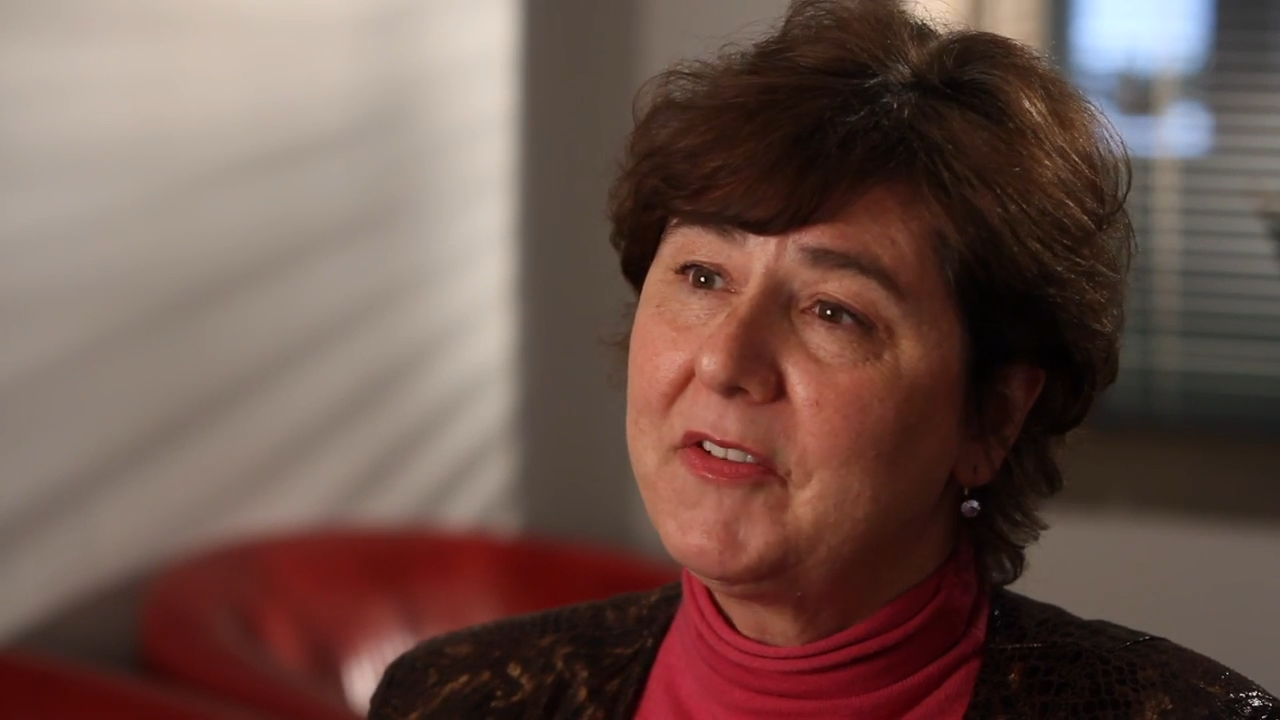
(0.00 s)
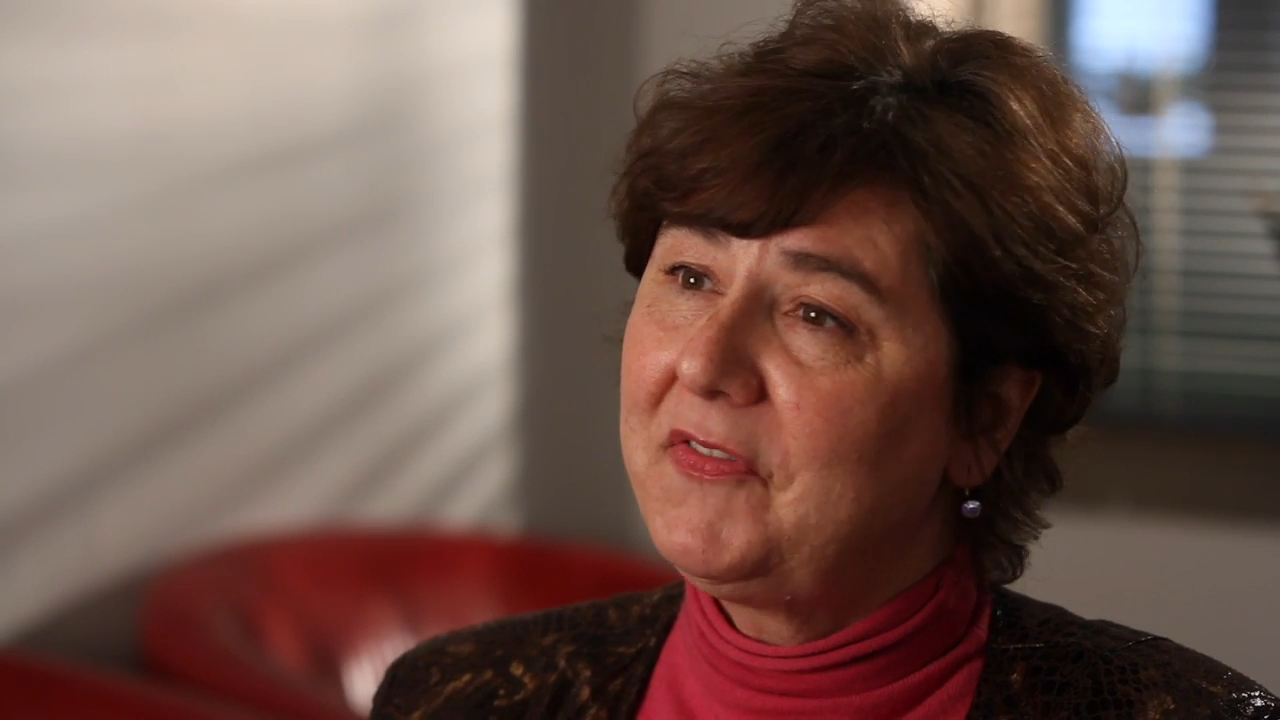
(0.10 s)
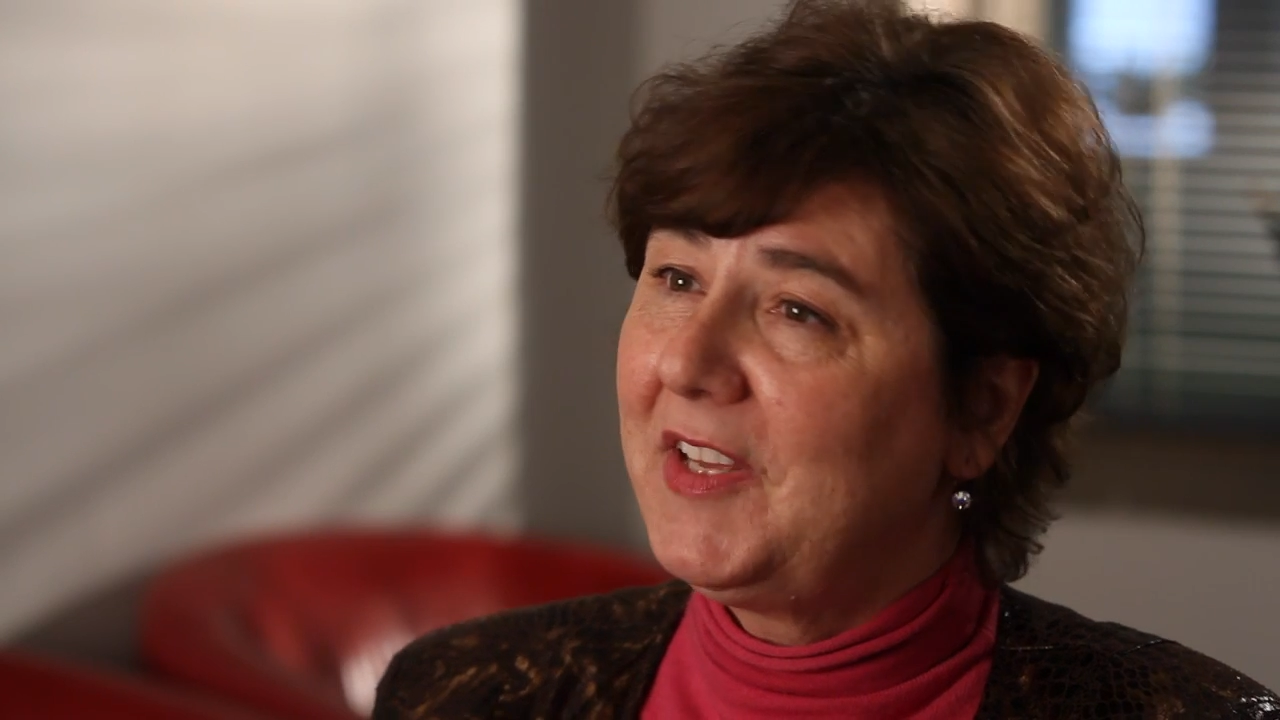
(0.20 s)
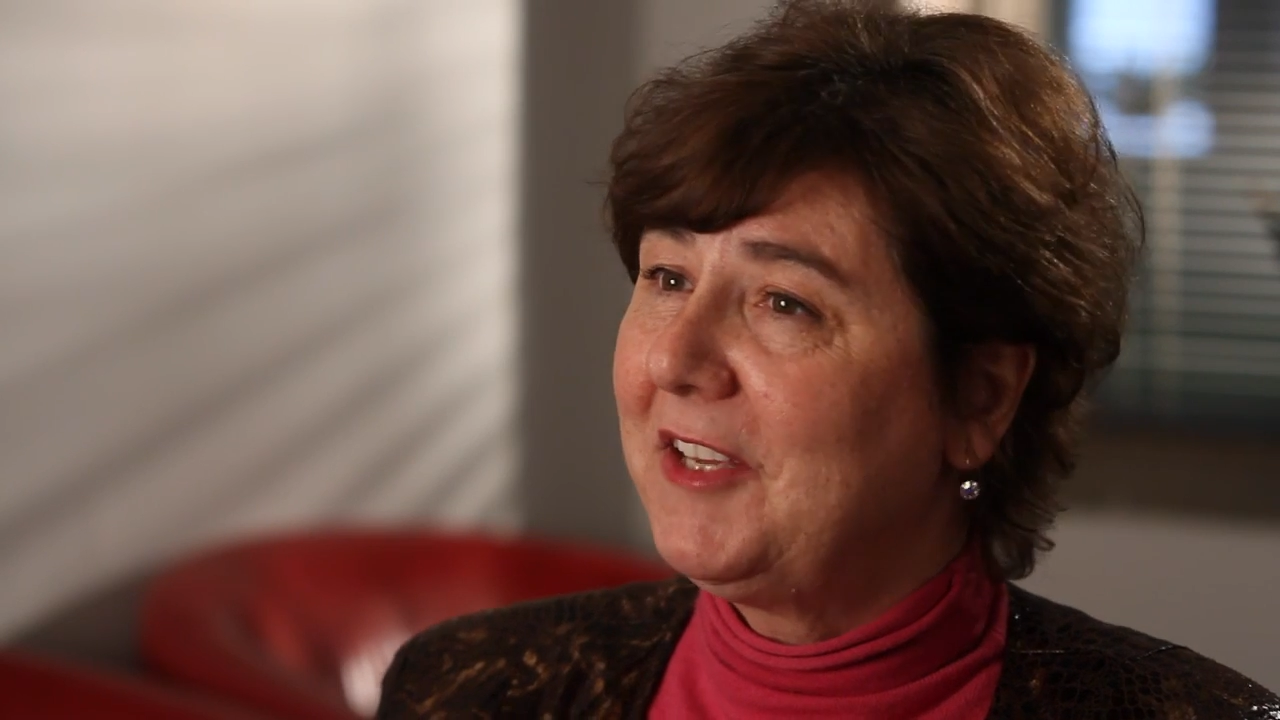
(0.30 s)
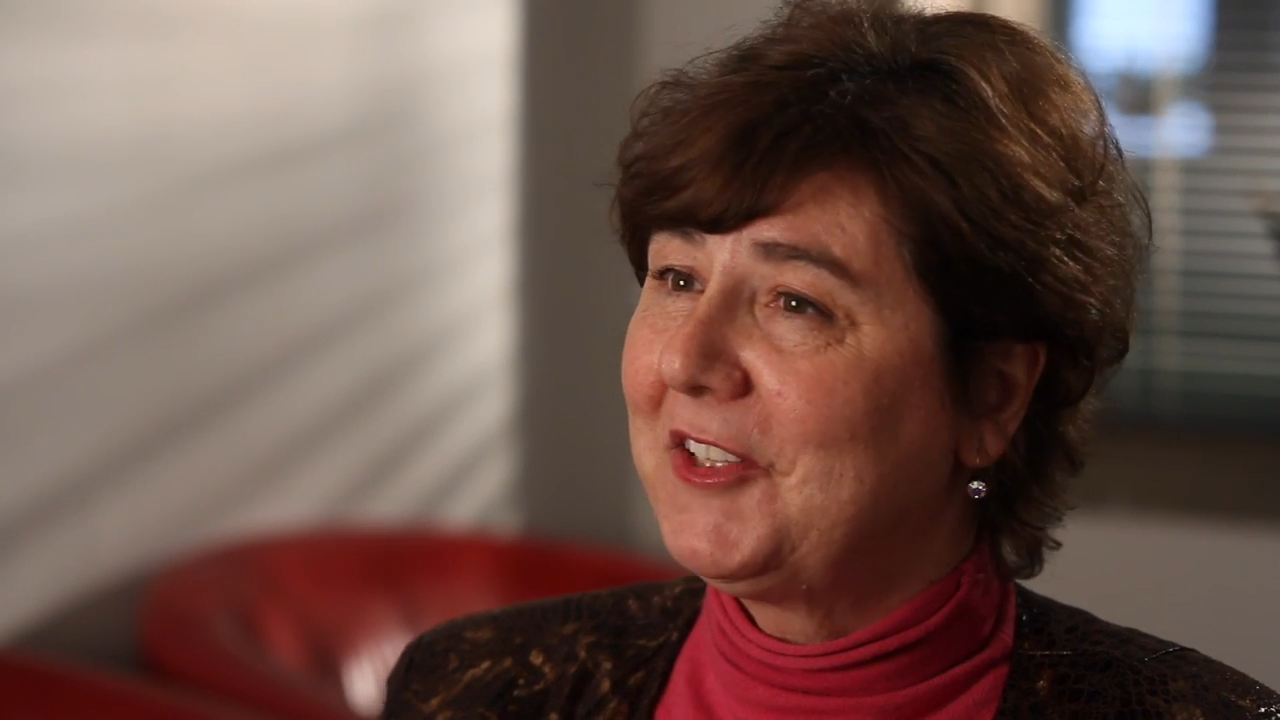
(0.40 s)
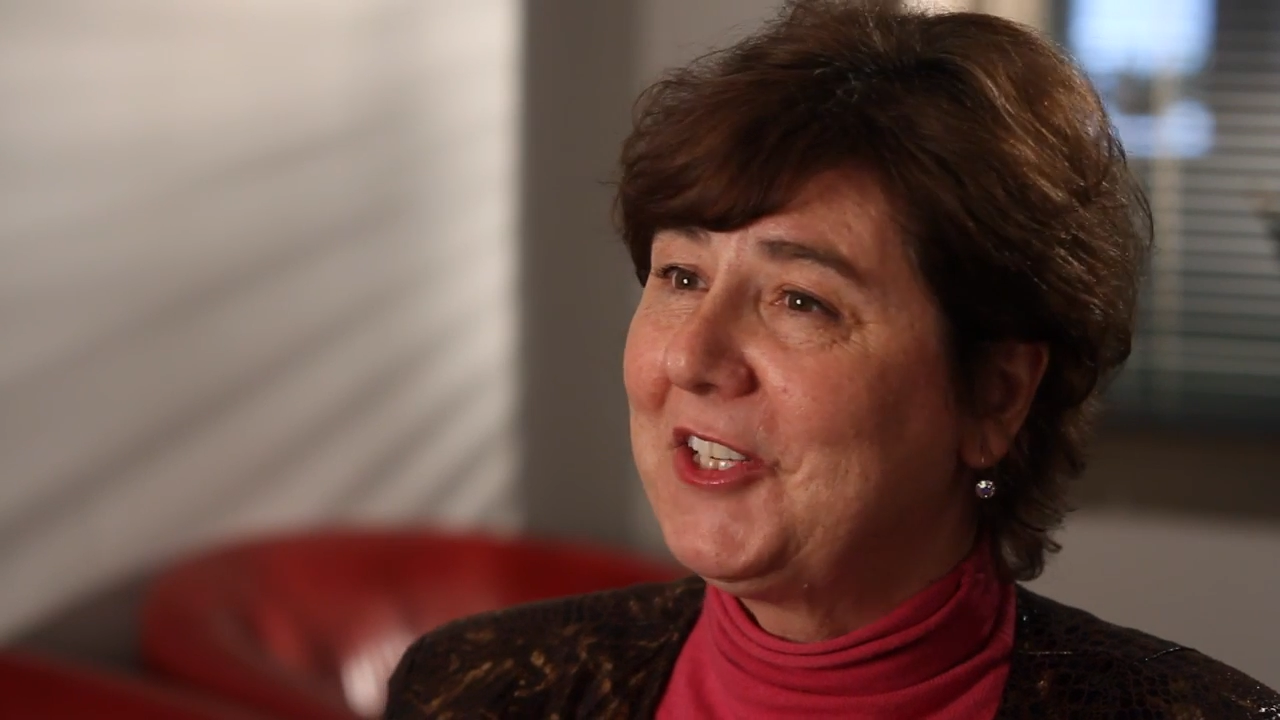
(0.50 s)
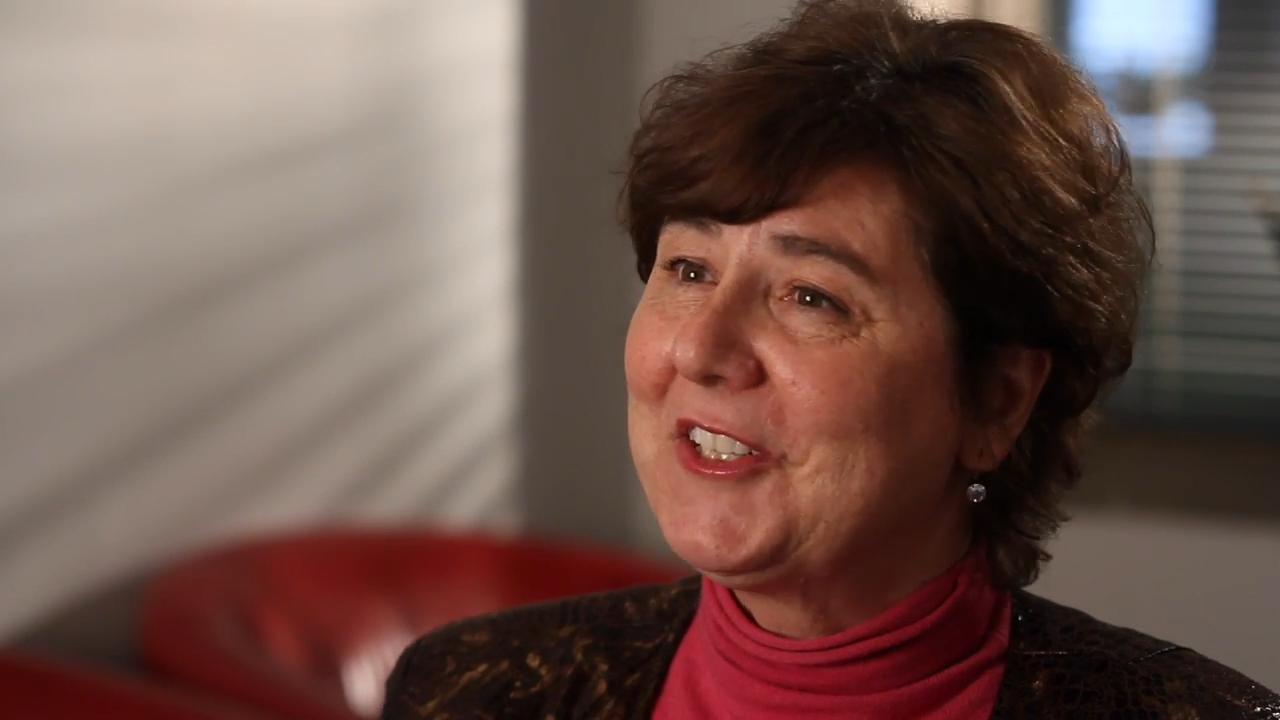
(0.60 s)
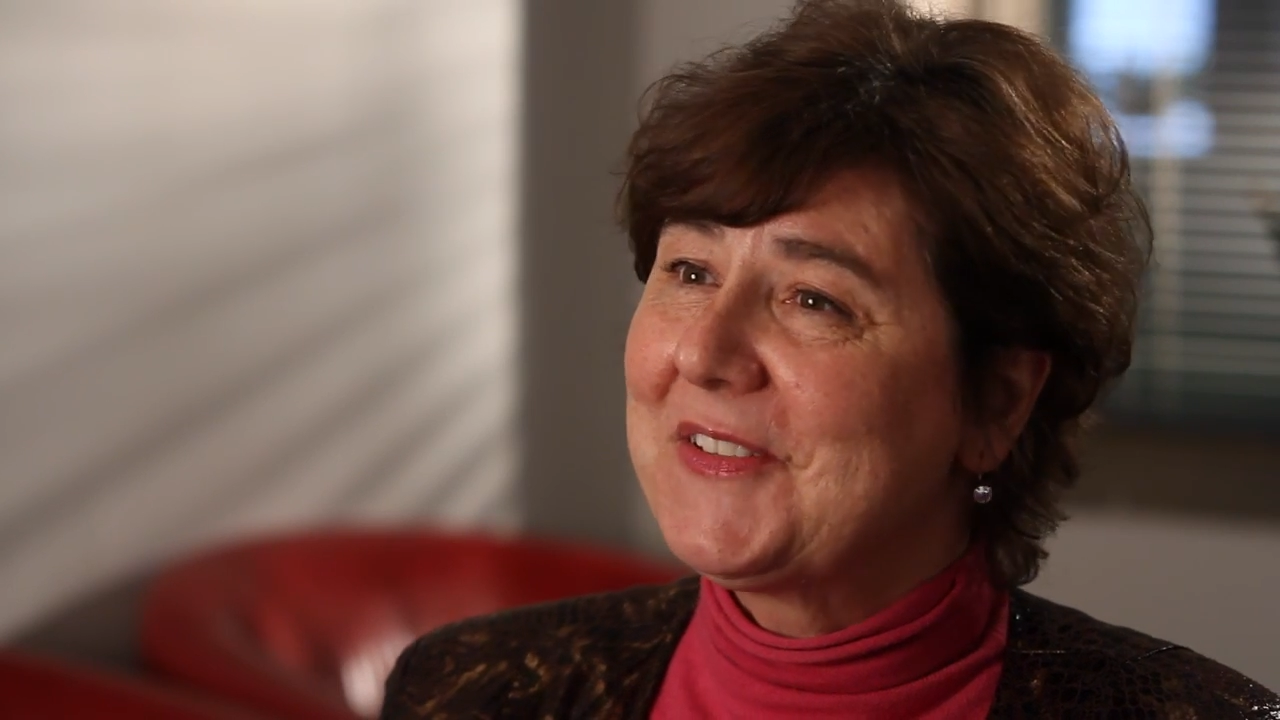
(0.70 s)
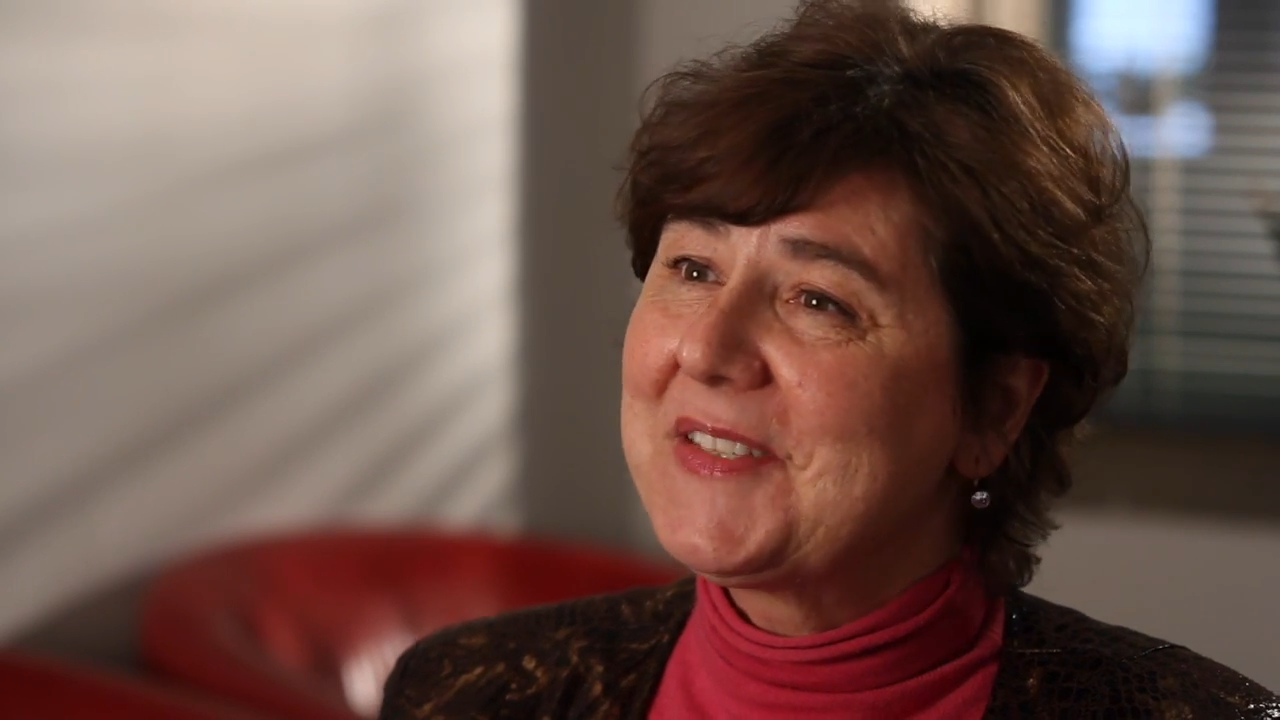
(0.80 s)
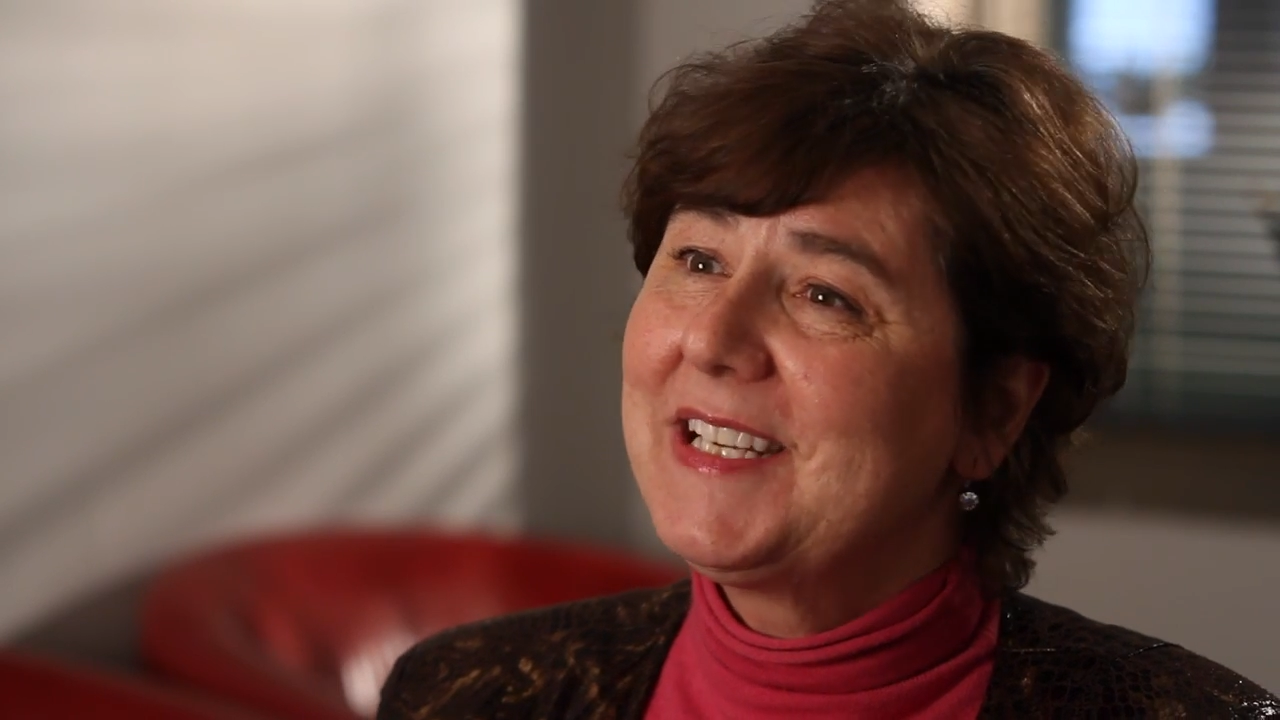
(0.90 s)

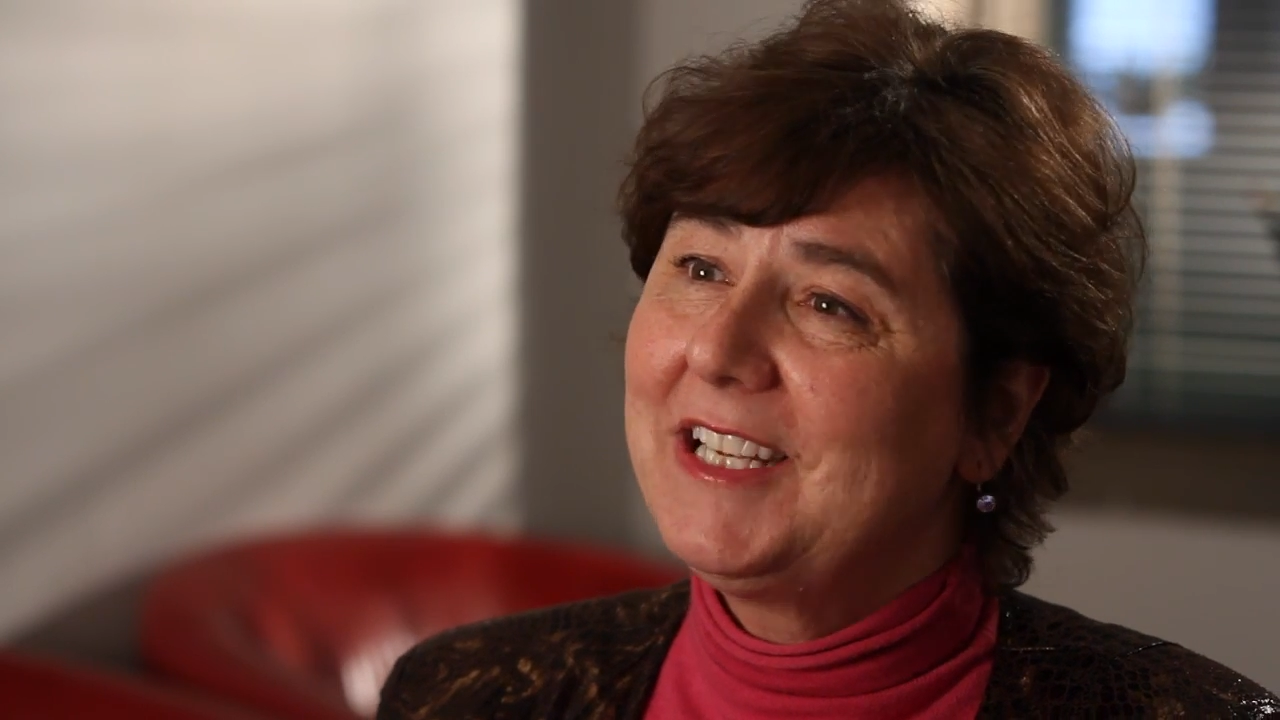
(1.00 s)
failures,